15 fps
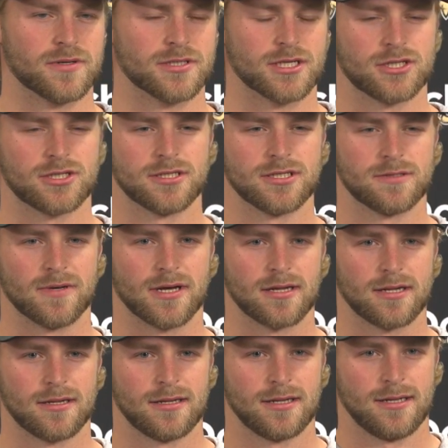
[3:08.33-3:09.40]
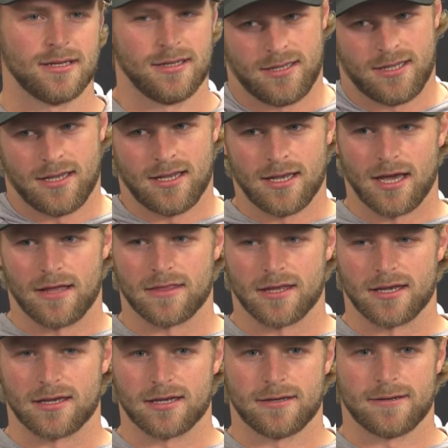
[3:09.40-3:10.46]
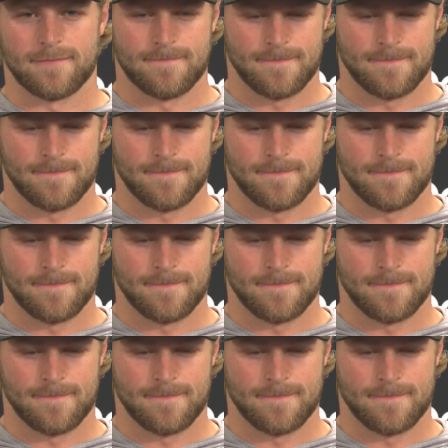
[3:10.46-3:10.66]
positions, but I think